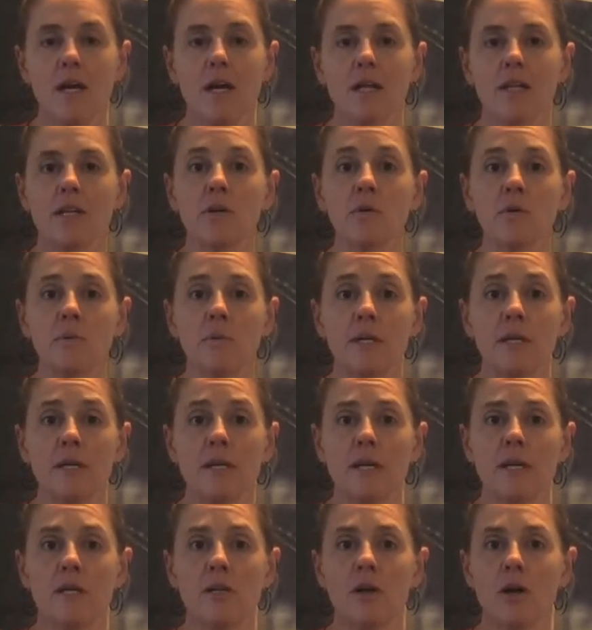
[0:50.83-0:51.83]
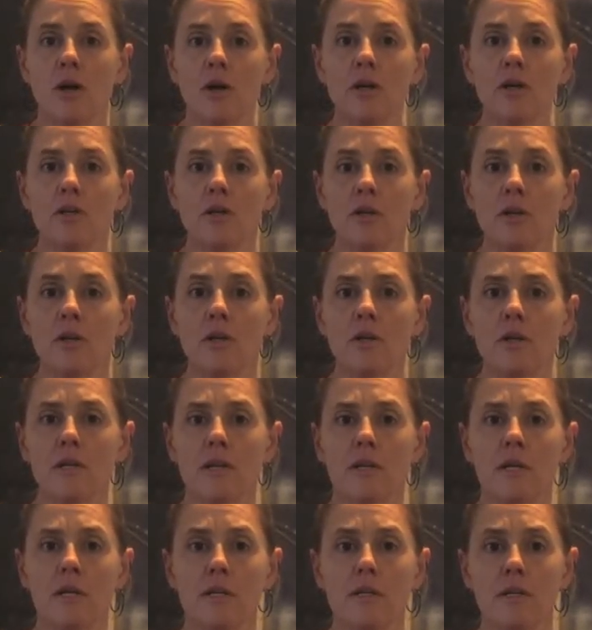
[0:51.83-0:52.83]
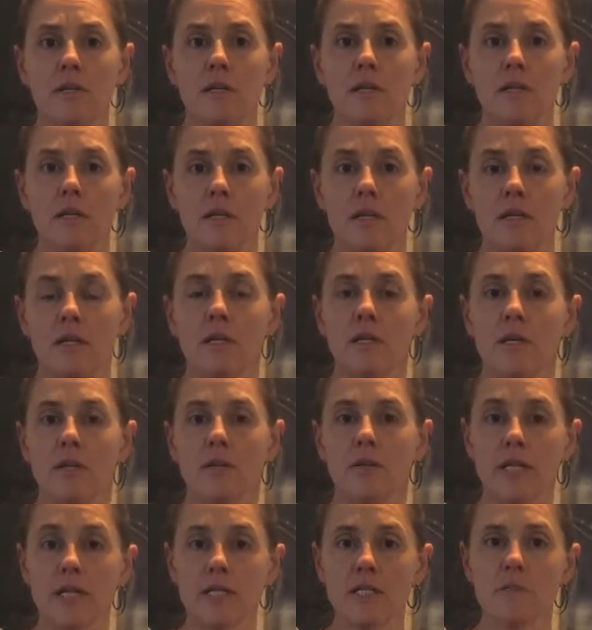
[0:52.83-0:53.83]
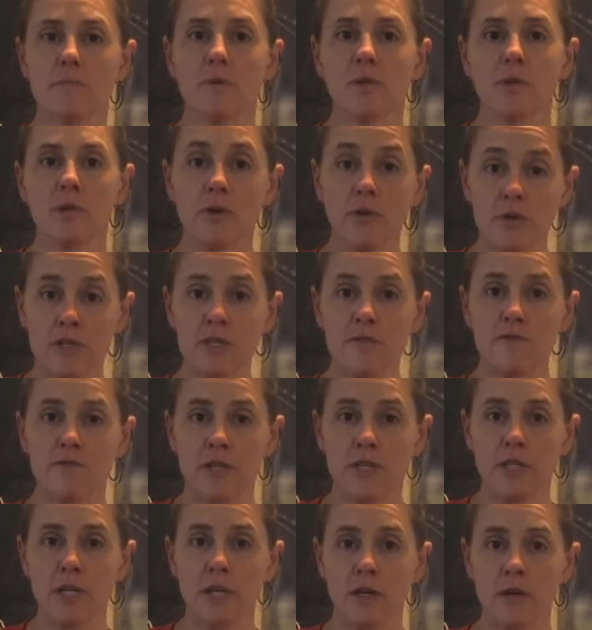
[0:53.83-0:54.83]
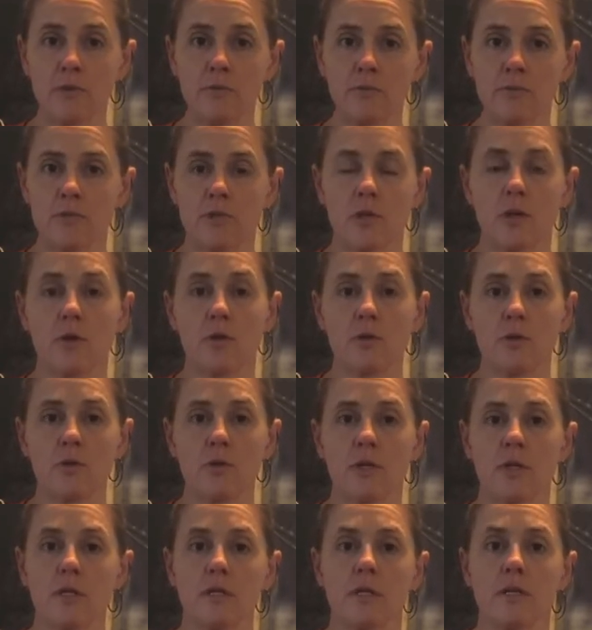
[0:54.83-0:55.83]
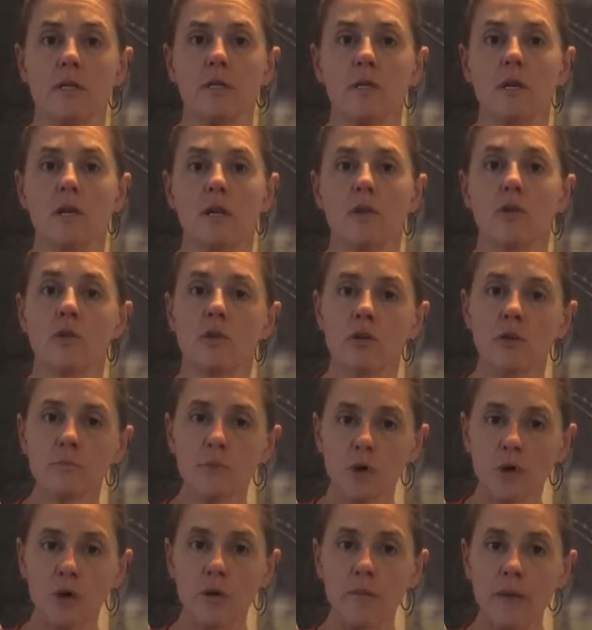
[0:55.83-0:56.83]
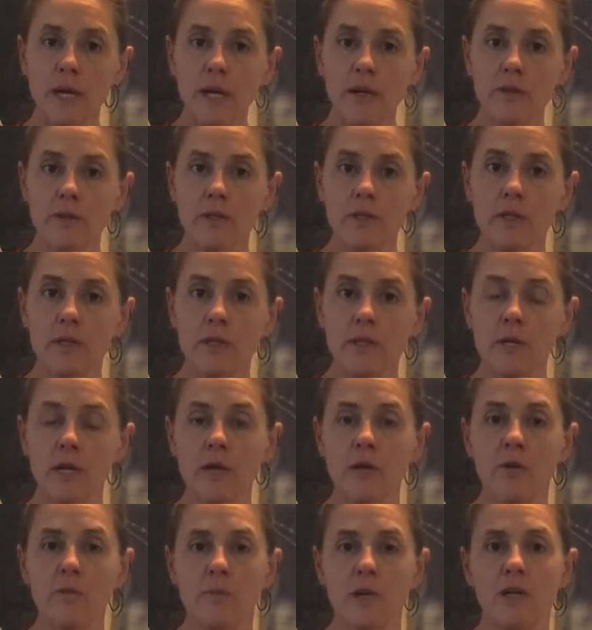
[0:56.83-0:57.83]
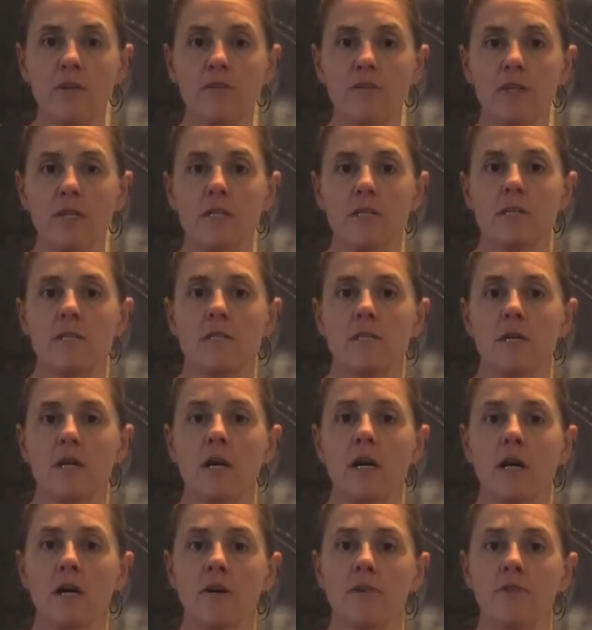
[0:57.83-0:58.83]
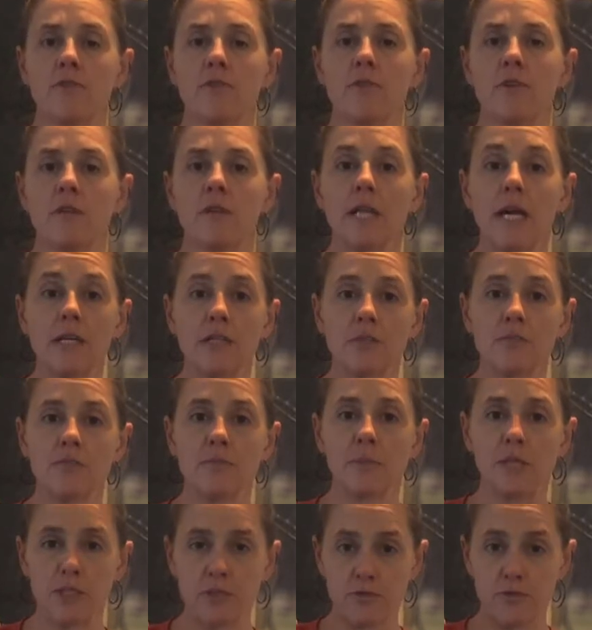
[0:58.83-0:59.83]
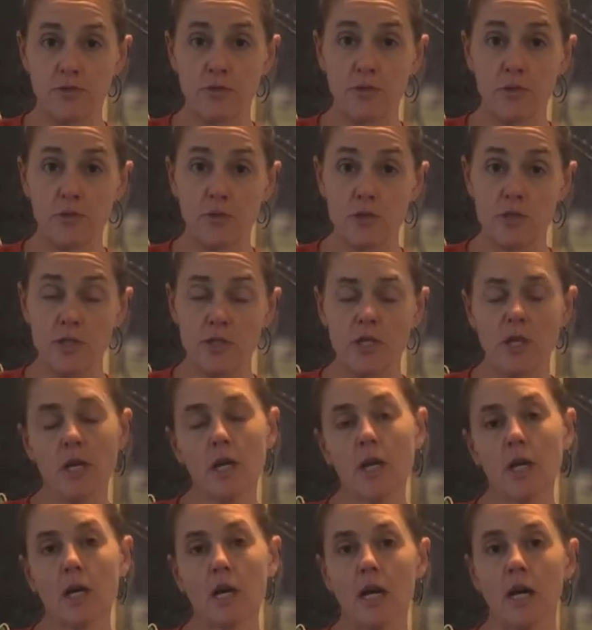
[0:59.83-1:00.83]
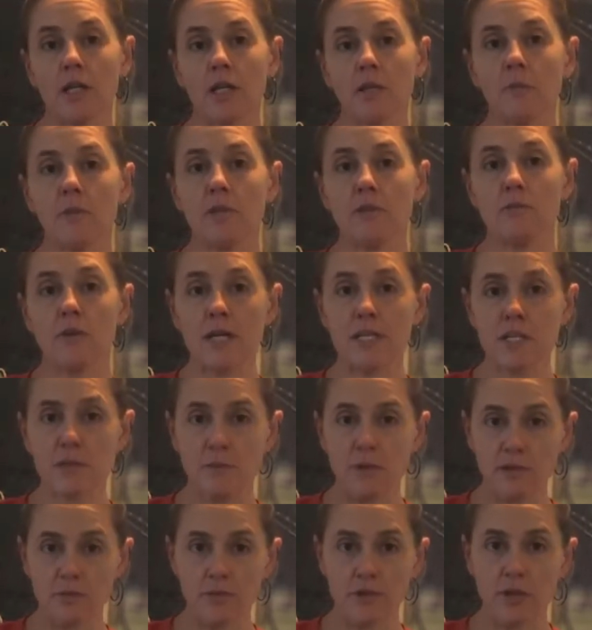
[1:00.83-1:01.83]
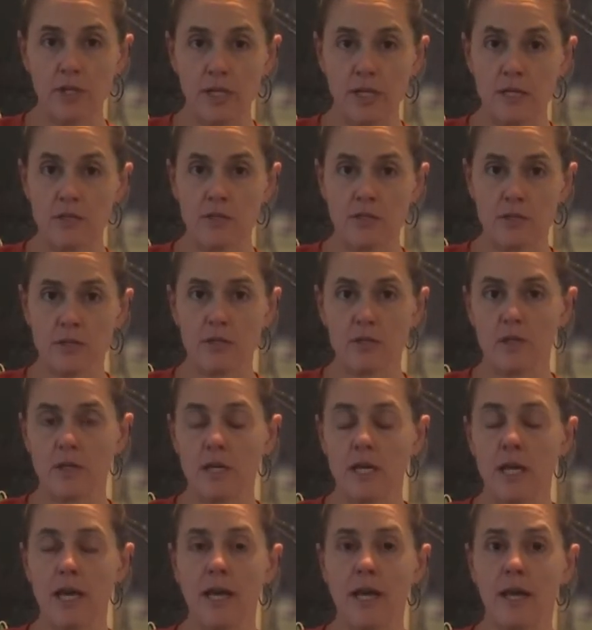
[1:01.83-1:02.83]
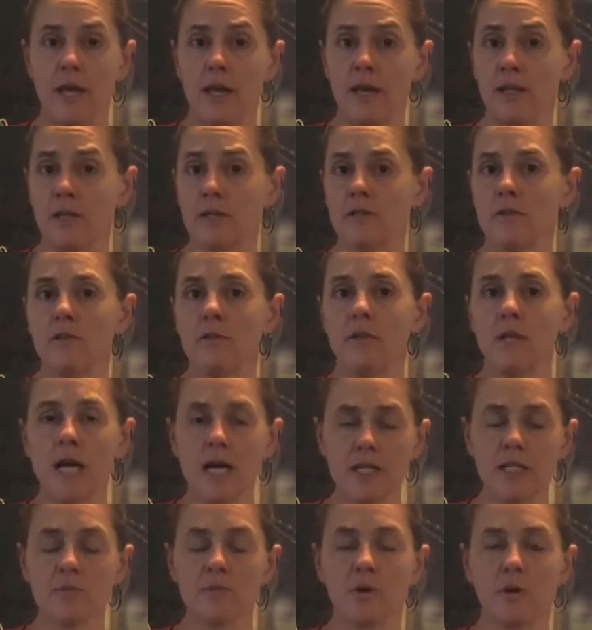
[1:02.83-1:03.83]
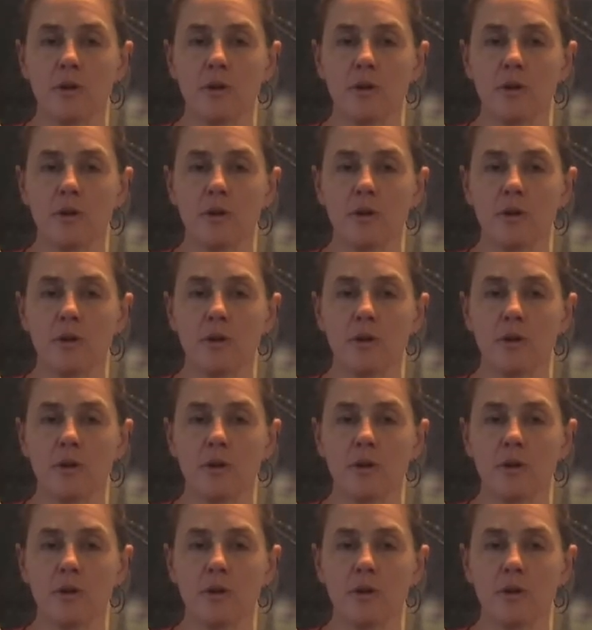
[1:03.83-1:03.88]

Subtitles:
There will be an article in the links below this video, so you can learn more about the health benefits of lacto-fermented foods. There'll be a recipe for this and lots more